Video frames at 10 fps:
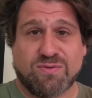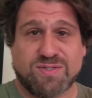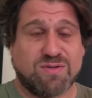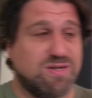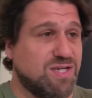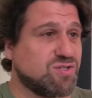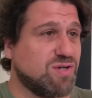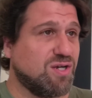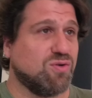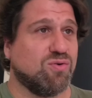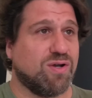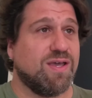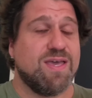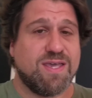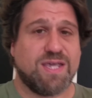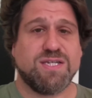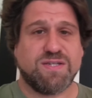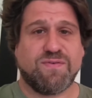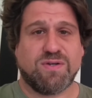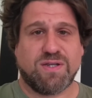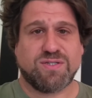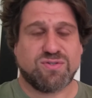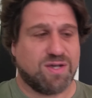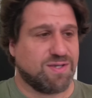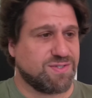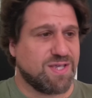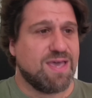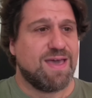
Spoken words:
So literally Laura interviewed Liz Truss,